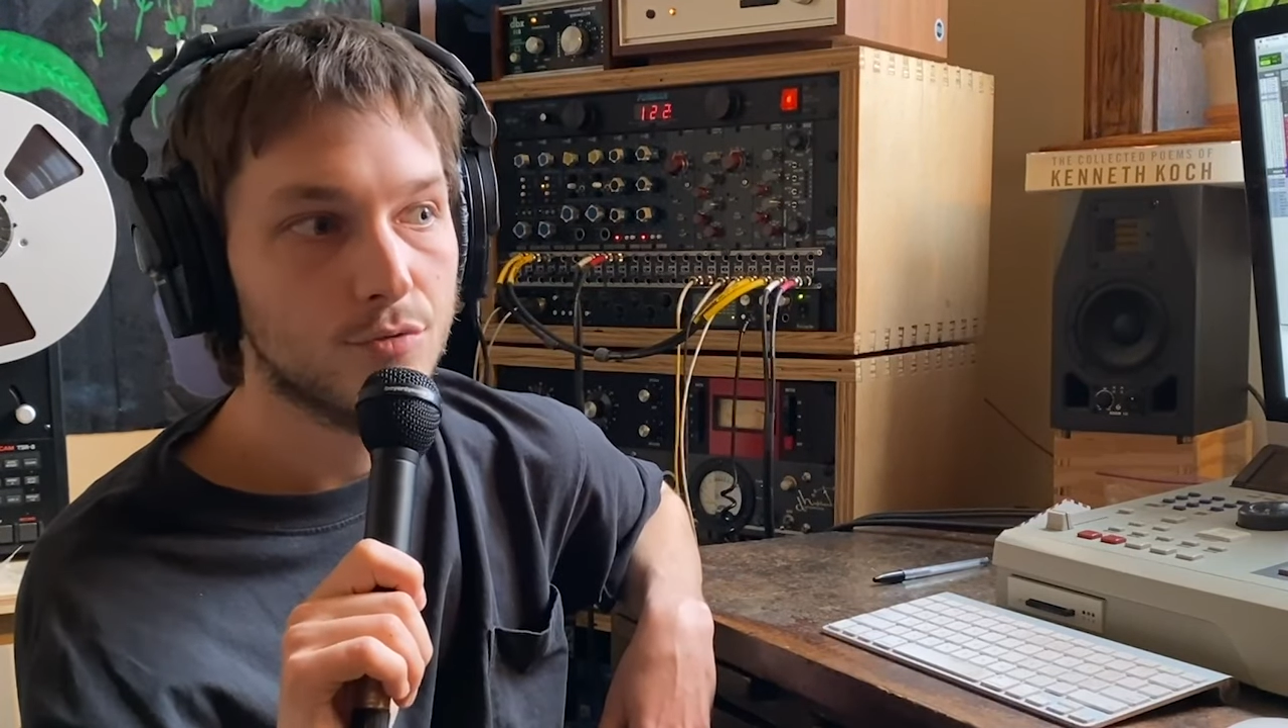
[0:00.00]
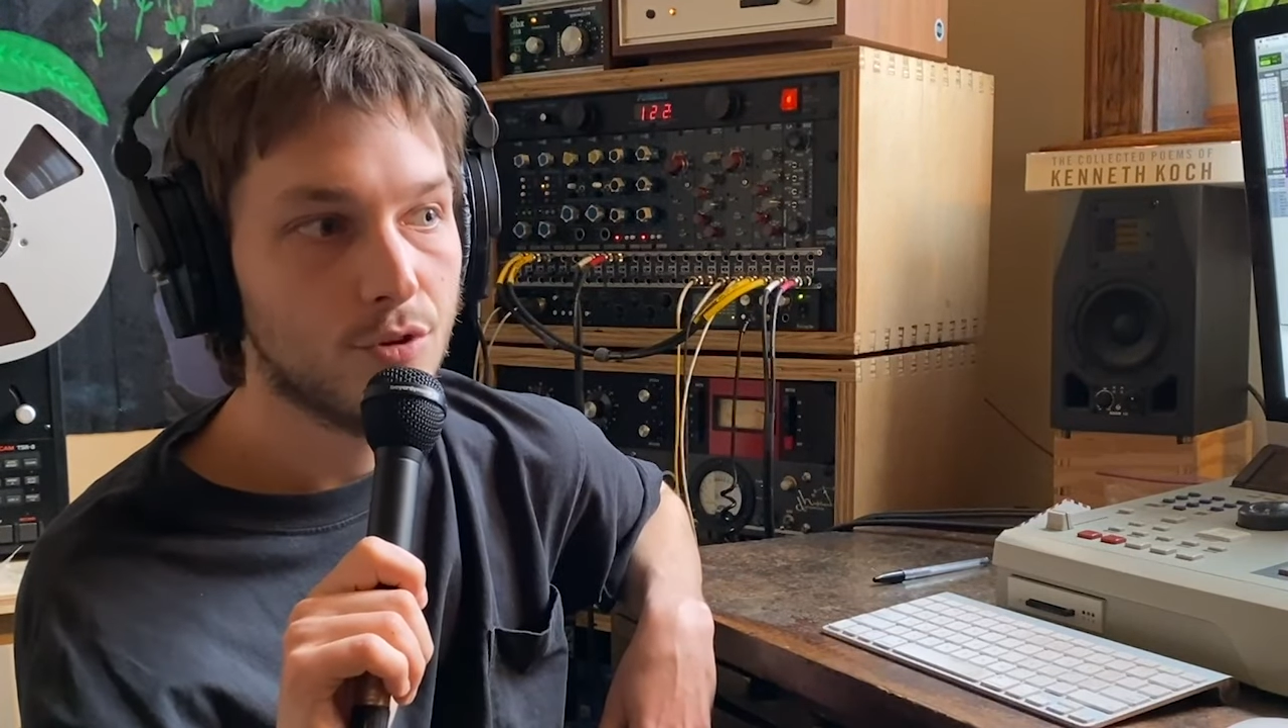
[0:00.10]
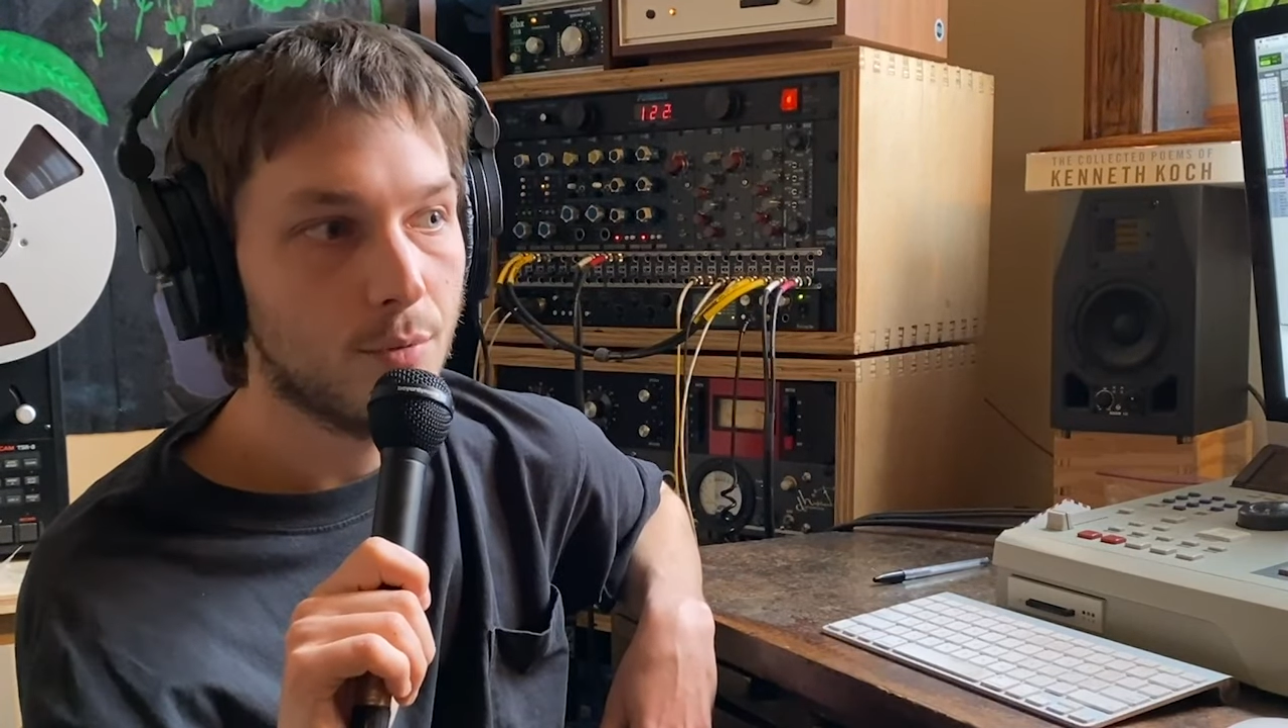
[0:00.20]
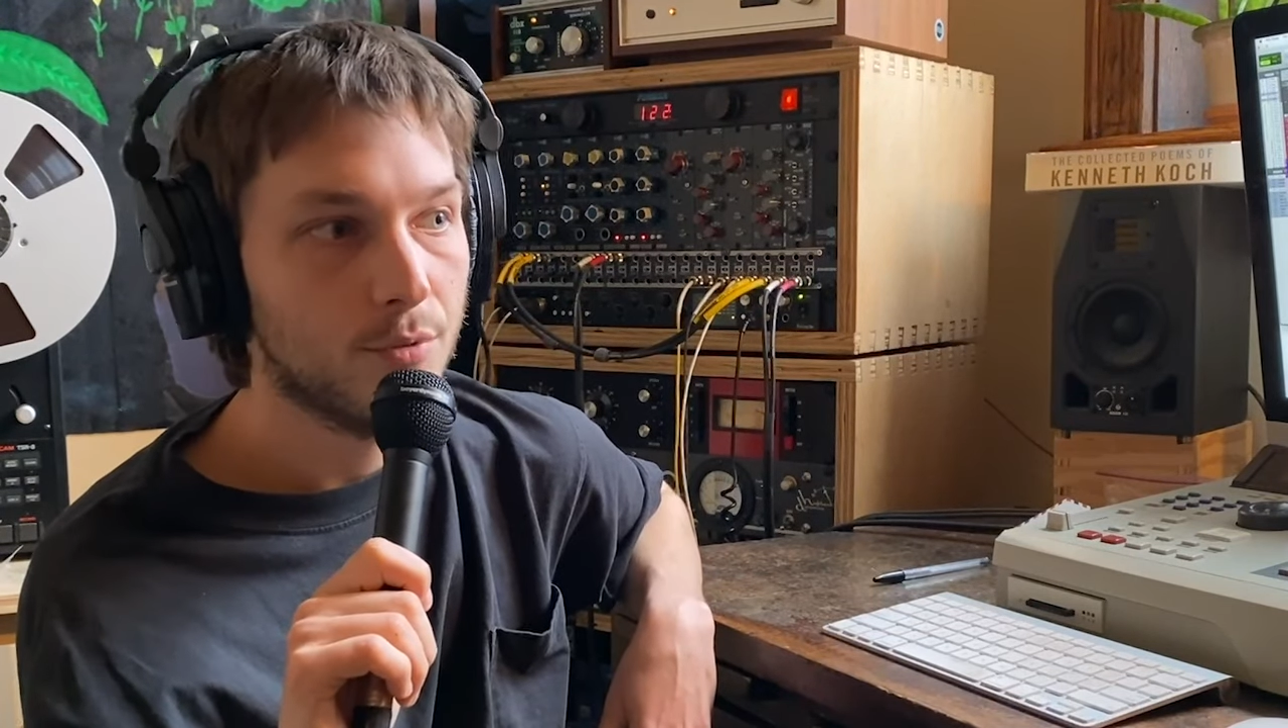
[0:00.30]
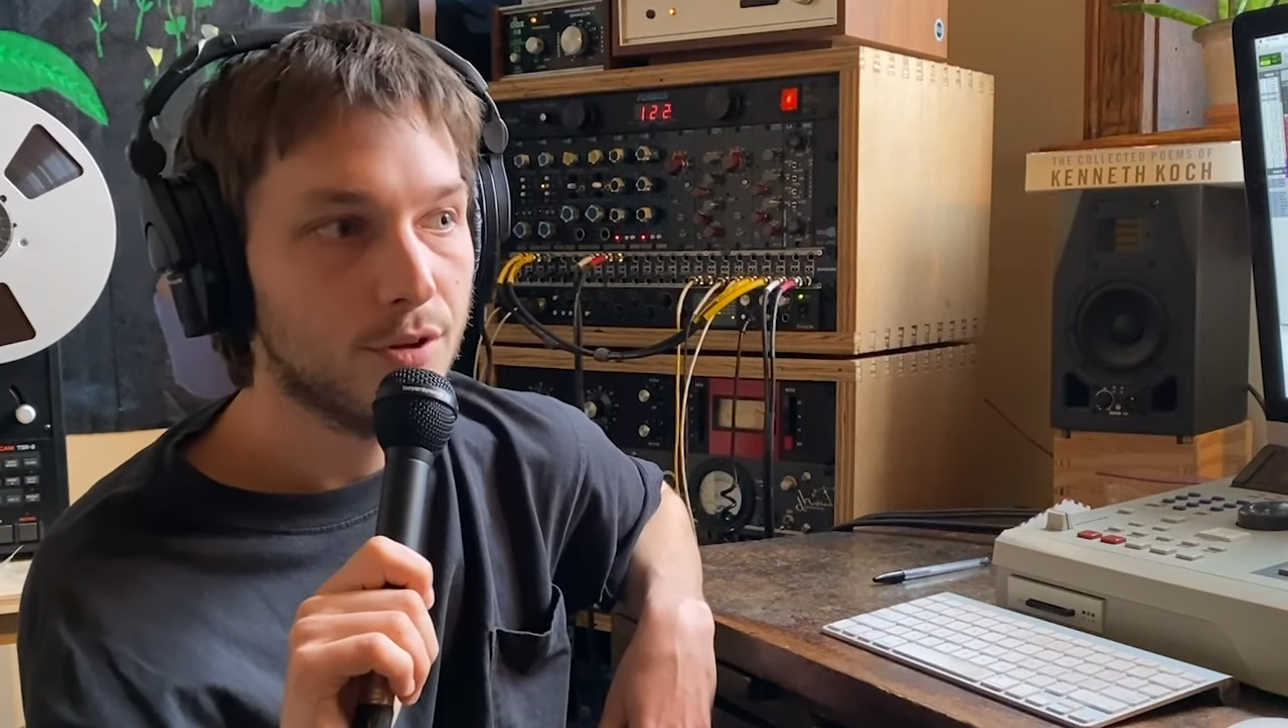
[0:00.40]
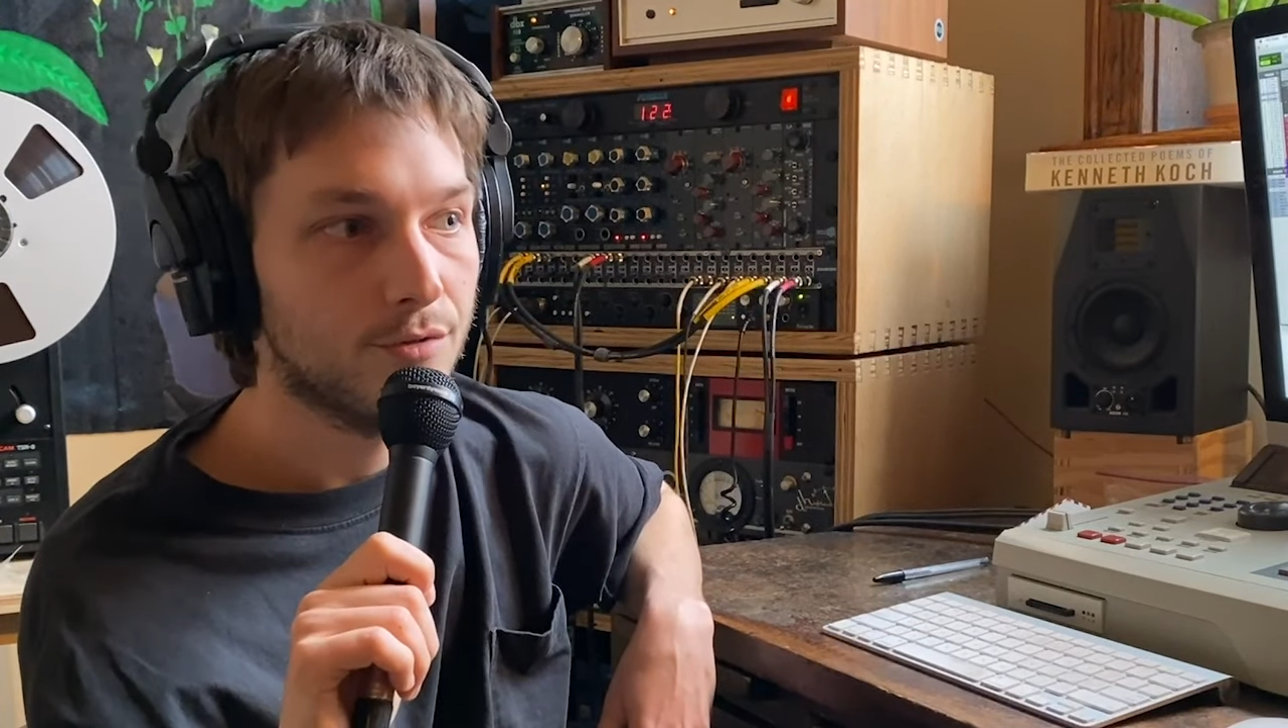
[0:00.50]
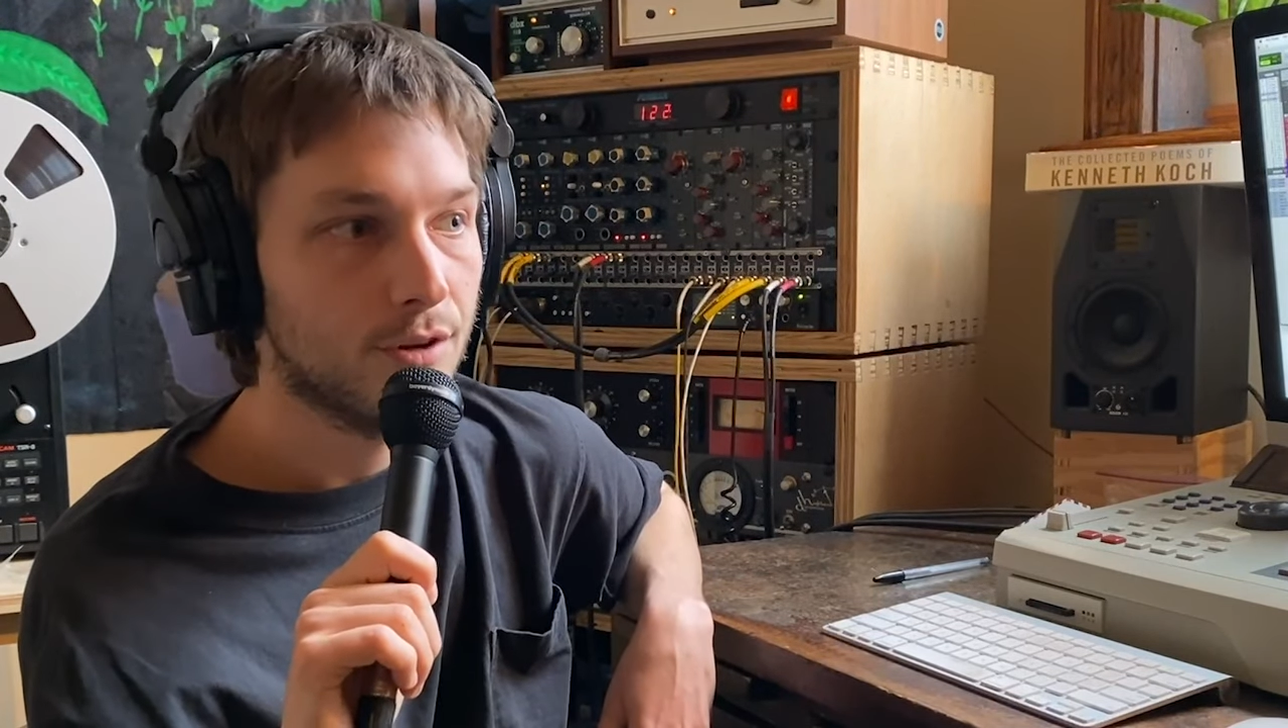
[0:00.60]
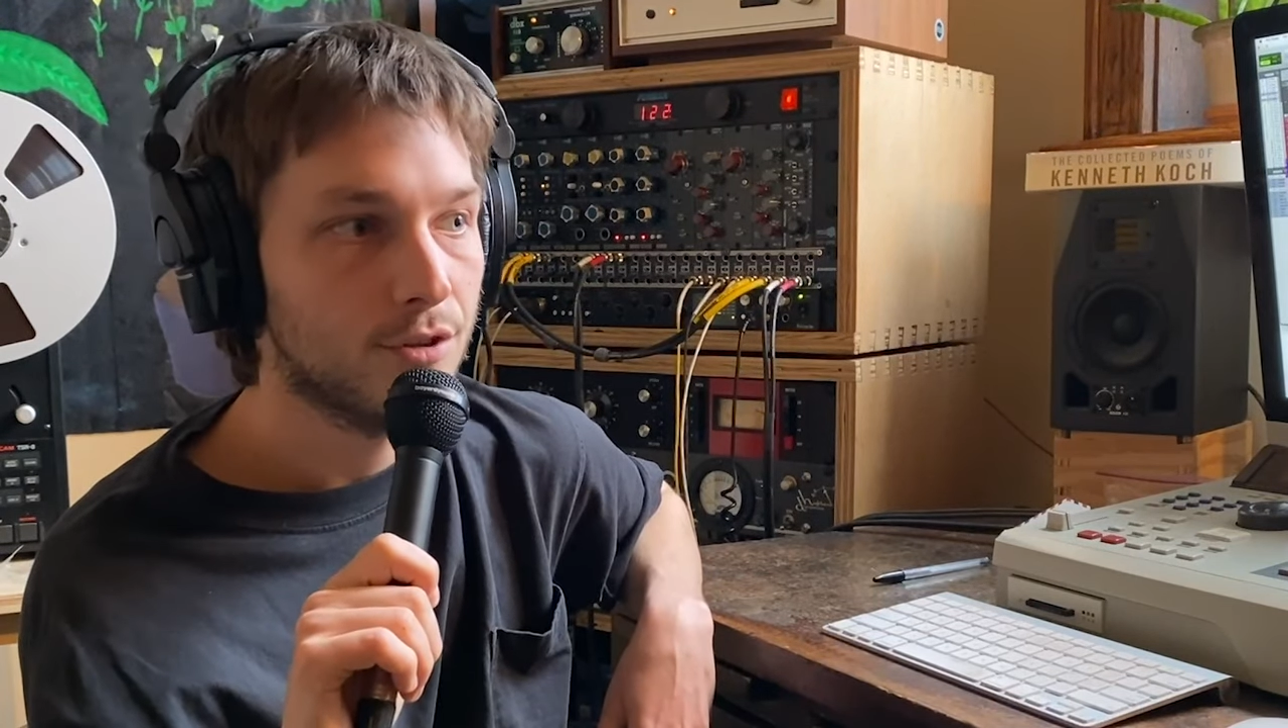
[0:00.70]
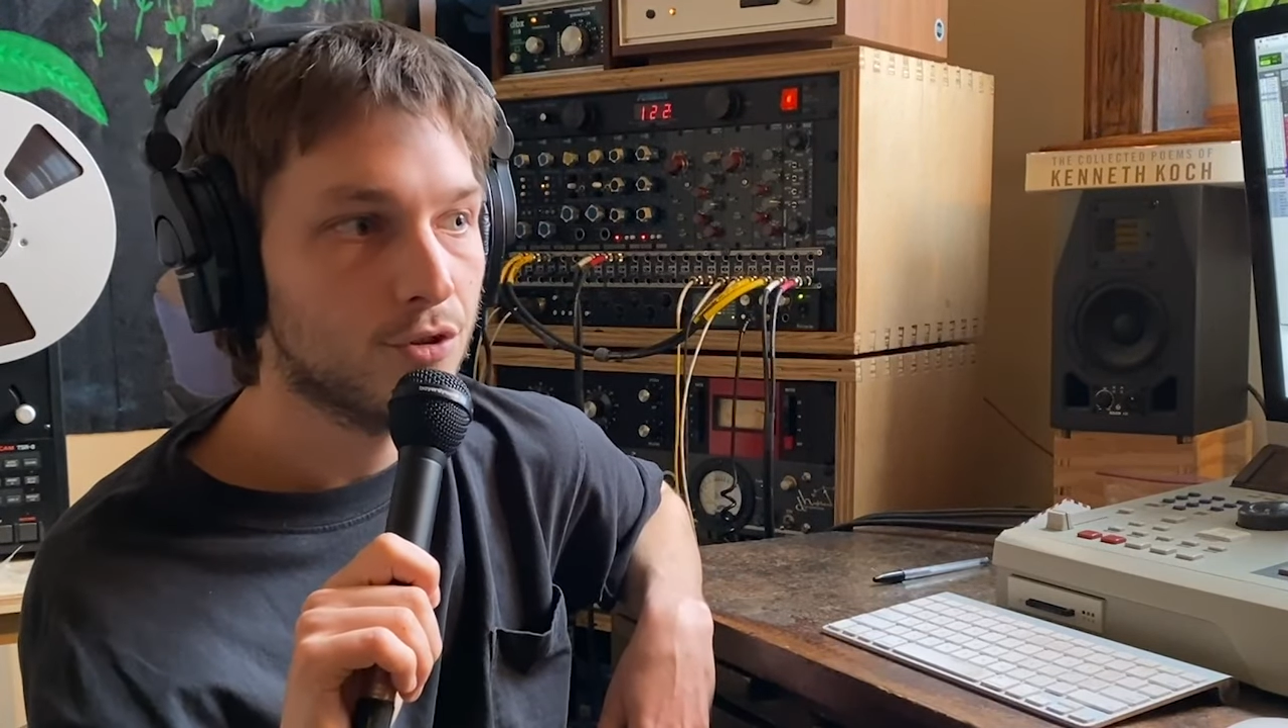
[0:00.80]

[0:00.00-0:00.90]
not being afraid to